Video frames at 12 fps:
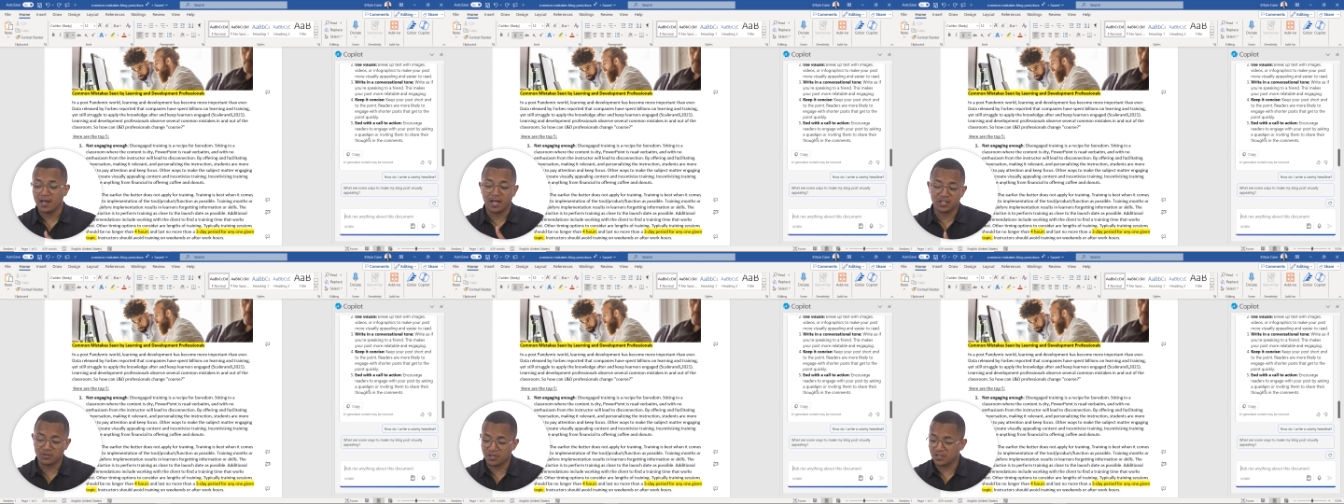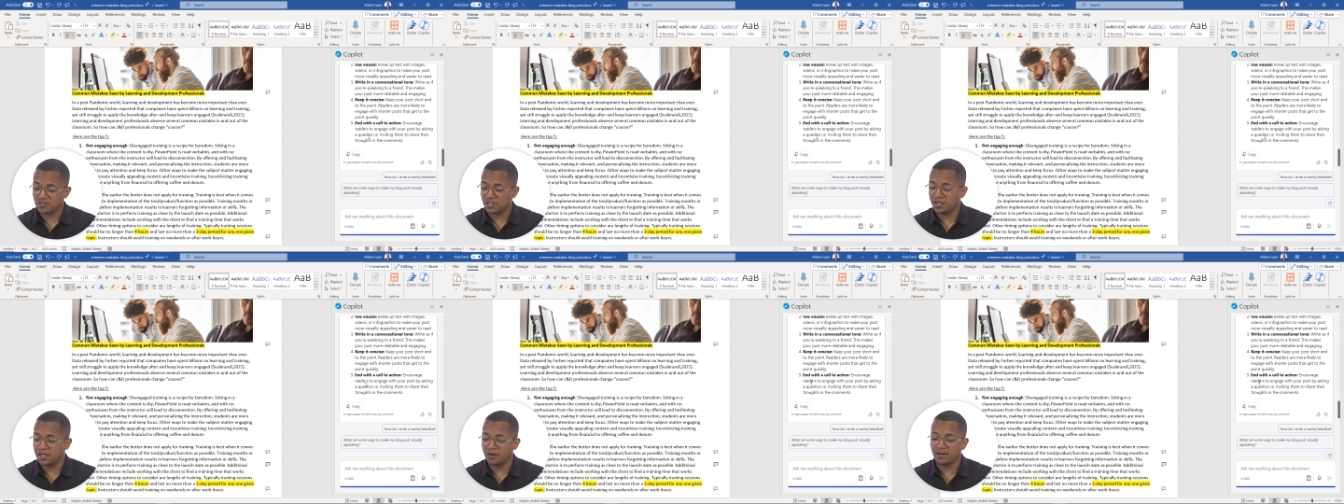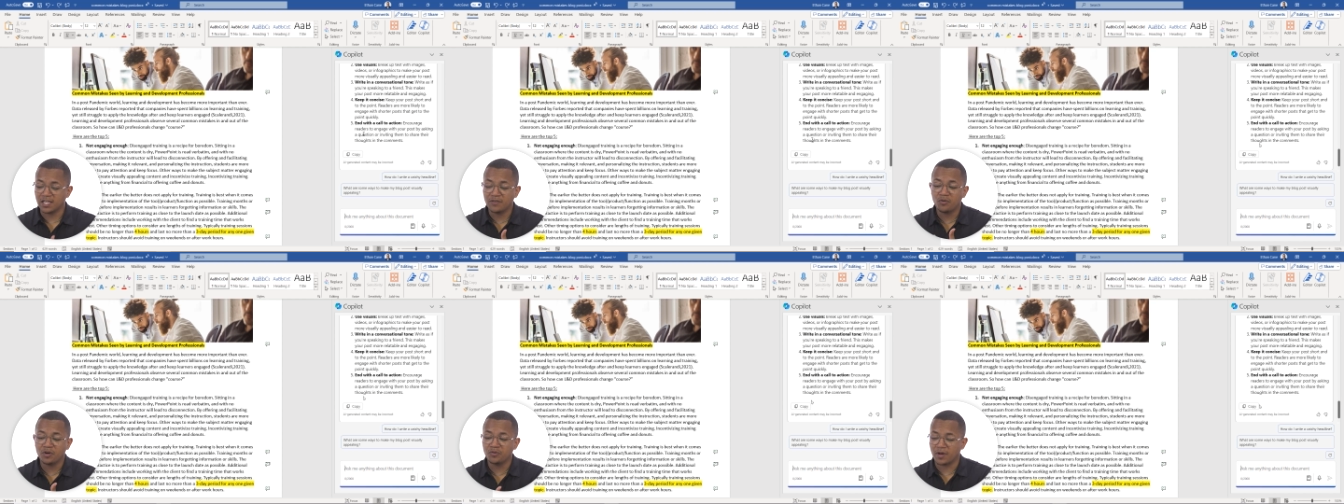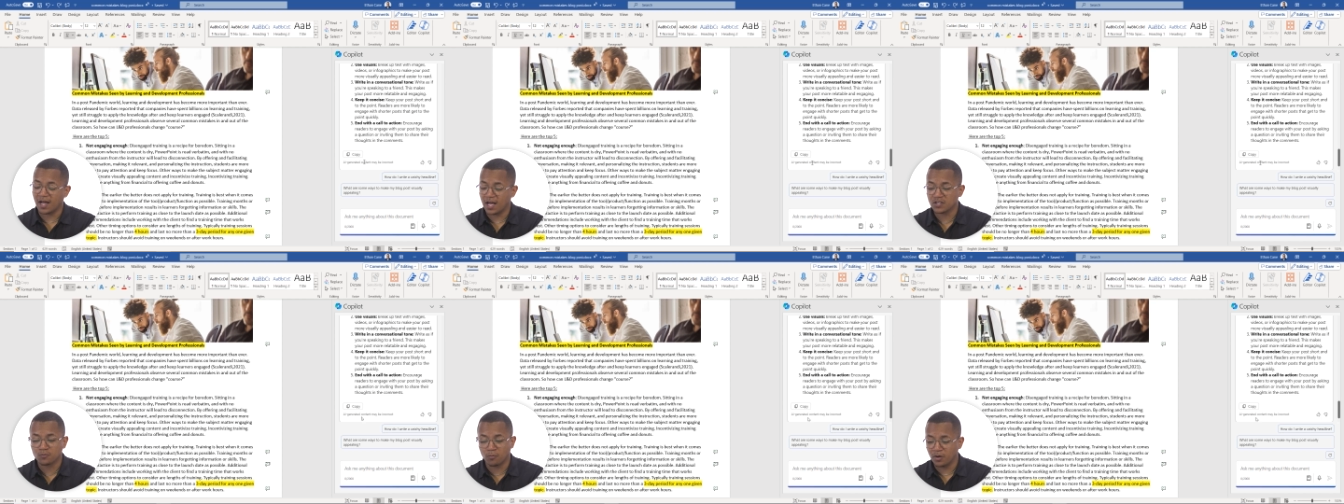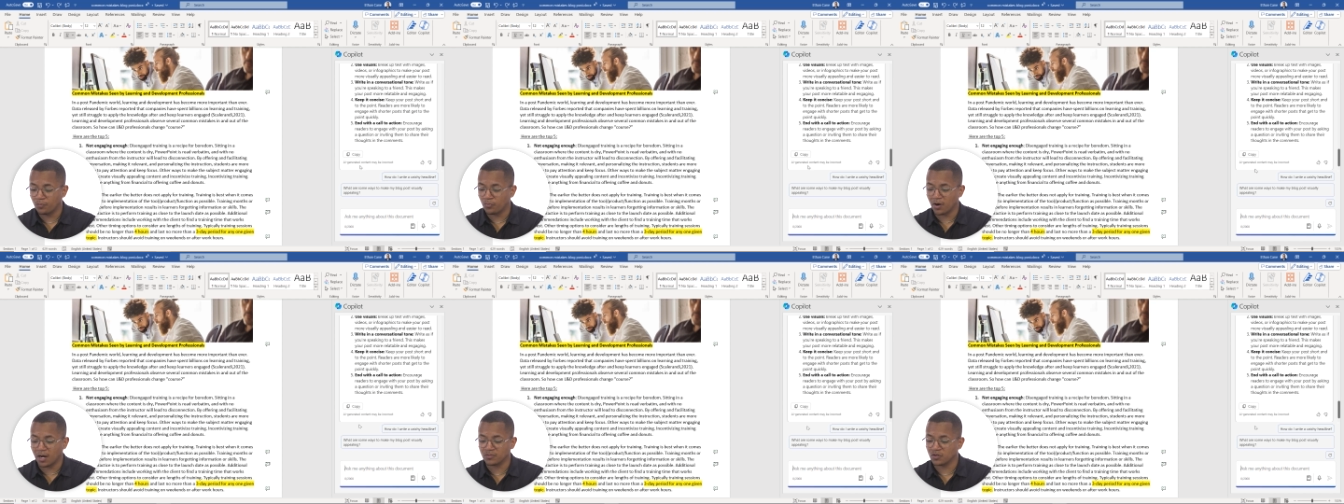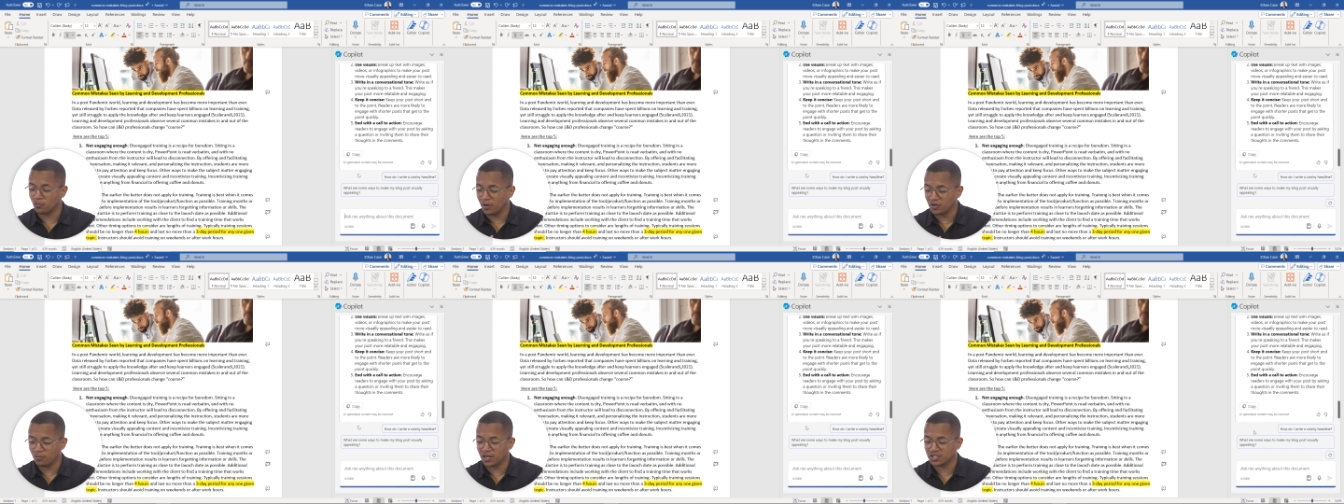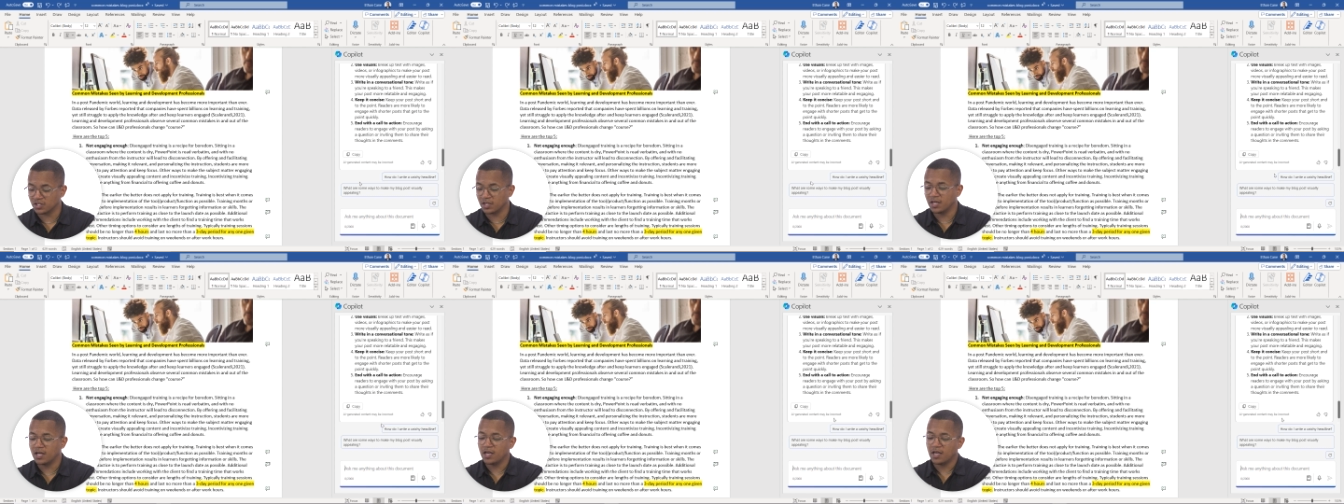And as you can see here, even when you ask one prompt or one question,